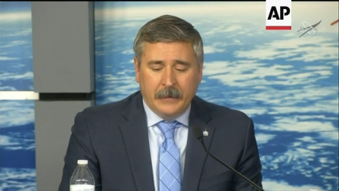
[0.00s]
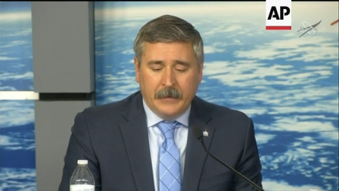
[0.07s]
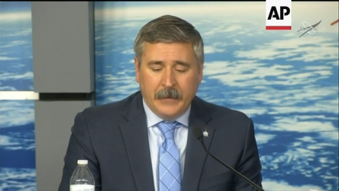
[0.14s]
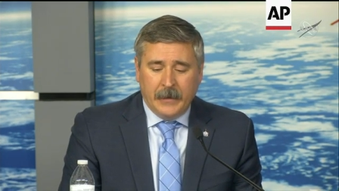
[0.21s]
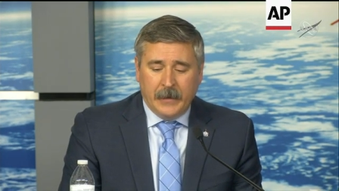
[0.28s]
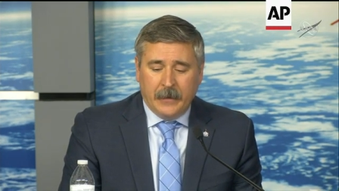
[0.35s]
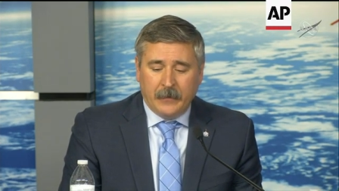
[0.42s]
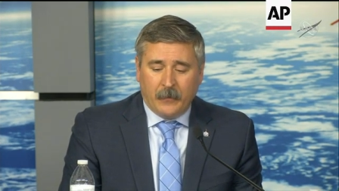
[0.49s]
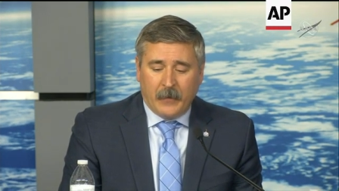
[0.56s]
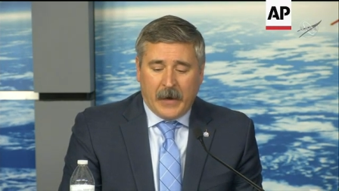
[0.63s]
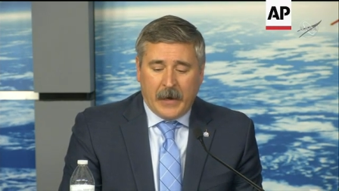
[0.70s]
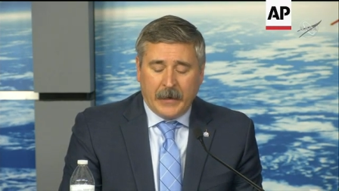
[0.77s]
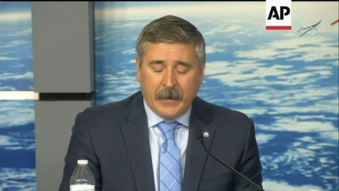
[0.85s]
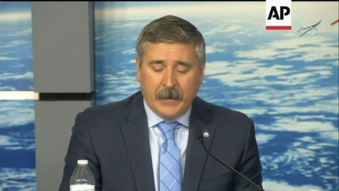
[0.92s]
The
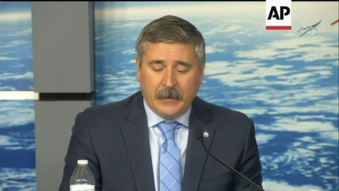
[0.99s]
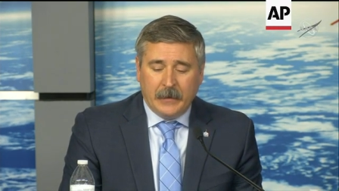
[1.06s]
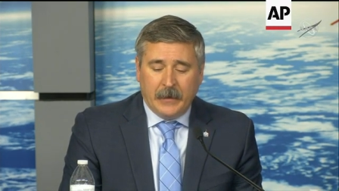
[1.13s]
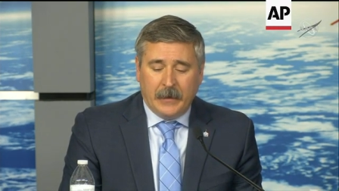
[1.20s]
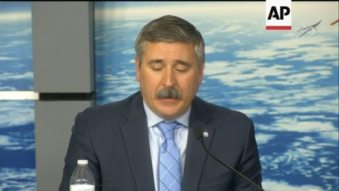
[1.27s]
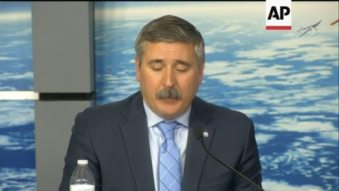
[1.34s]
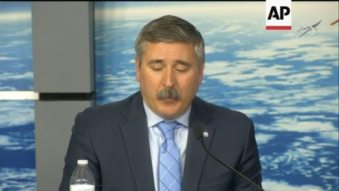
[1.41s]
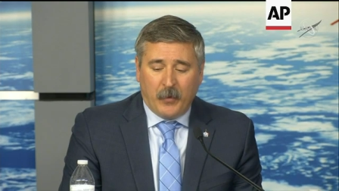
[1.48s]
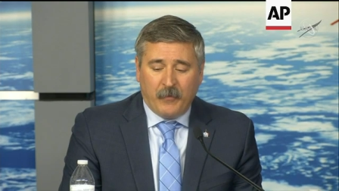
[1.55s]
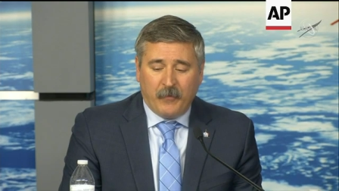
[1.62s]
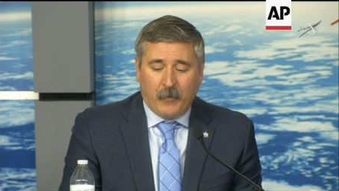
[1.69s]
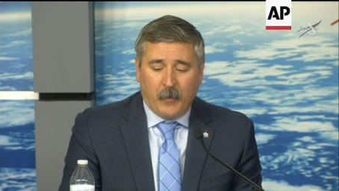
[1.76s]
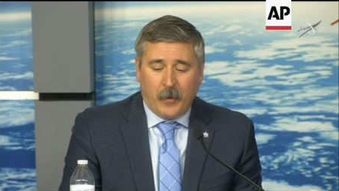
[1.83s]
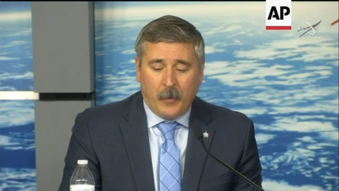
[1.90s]
rocket
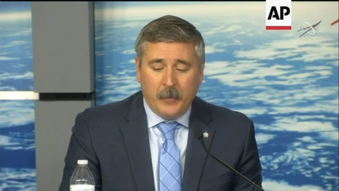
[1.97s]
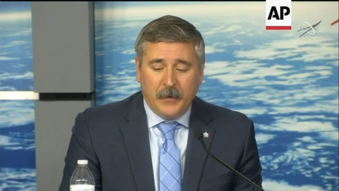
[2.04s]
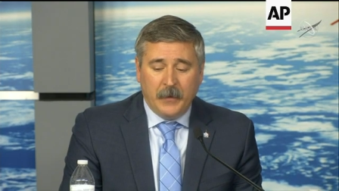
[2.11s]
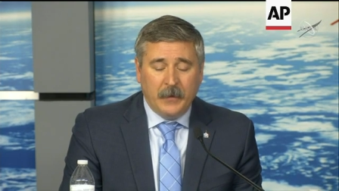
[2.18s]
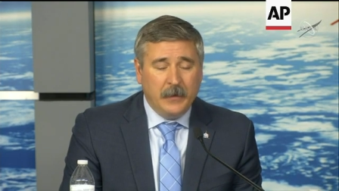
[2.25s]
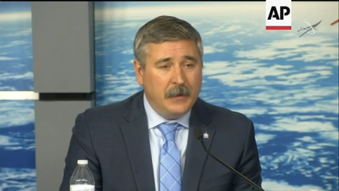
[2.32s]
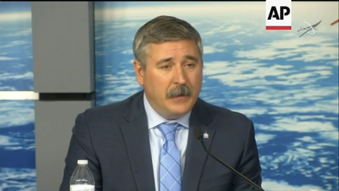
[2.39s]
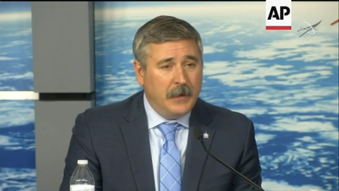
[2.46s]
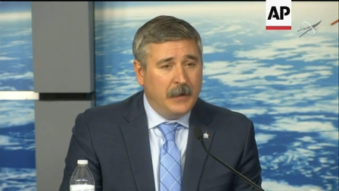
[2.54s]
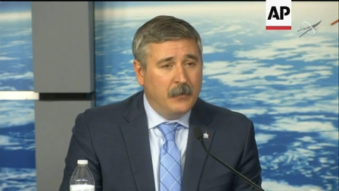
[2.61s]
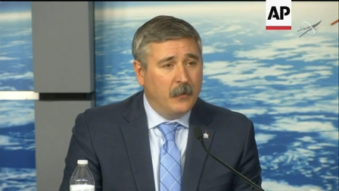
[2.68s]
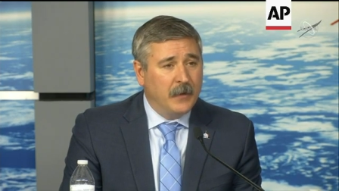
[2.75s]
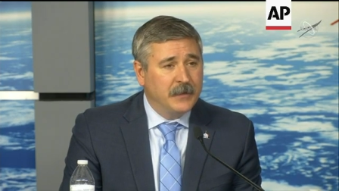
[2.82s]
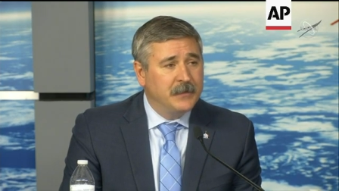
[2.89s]
performed
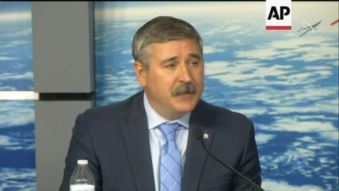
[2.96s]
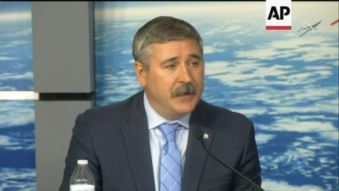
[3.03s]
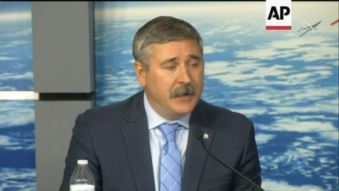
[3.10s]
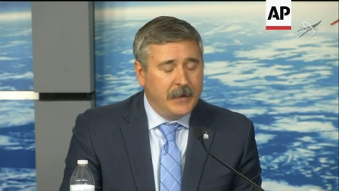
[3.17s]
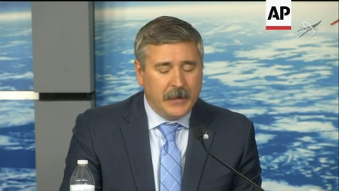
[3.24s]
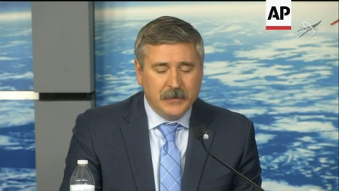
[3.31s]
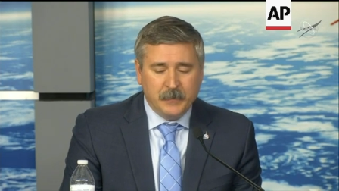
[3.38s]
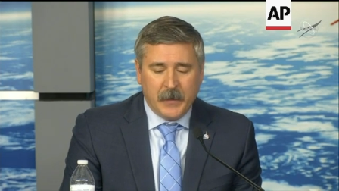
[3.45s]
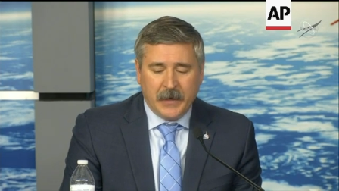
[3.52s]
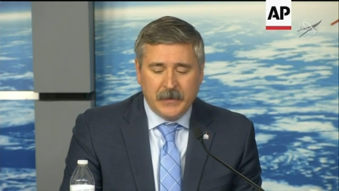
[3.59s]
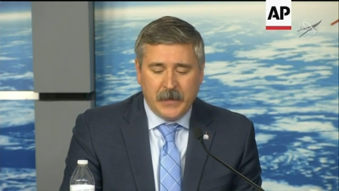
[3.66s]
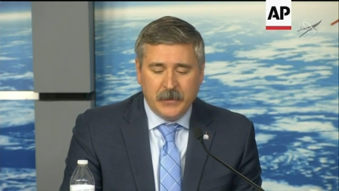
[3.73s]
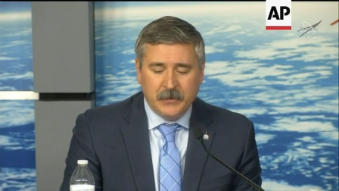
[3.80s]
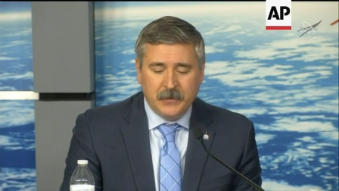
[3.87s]
and or exceeded
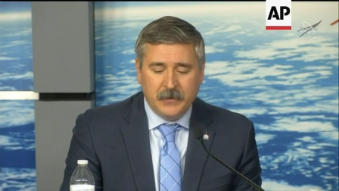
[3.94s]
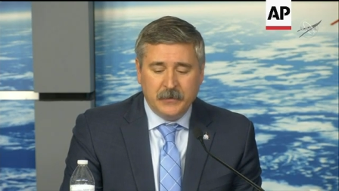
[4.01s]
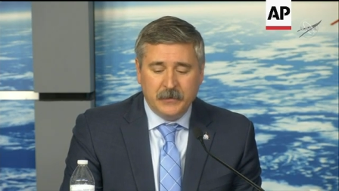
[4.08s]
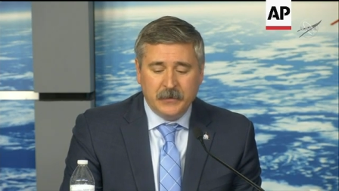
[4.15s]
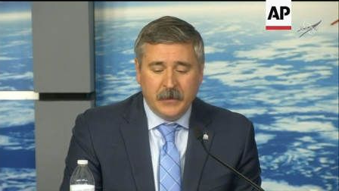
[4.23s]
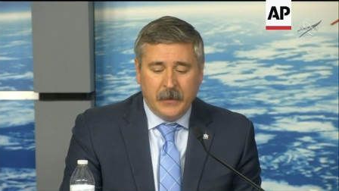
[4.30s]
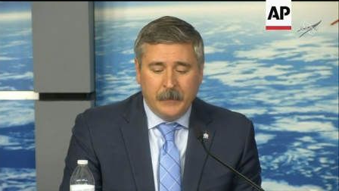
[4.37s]
expectations.